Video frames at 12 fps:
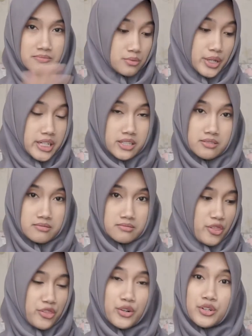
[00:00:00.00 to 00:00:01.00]
read
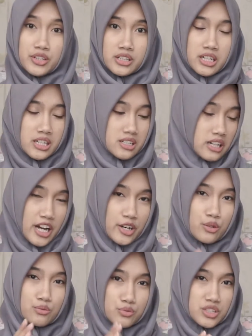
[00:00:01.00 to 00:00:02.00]
thoroughly. I
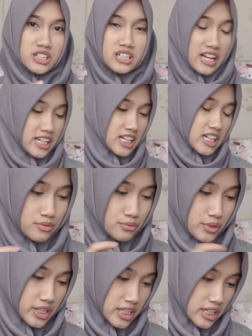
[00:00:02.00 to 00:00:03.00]
don't really like
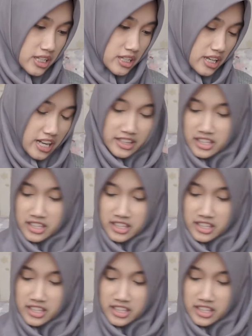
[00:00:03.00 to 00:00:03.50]
reading and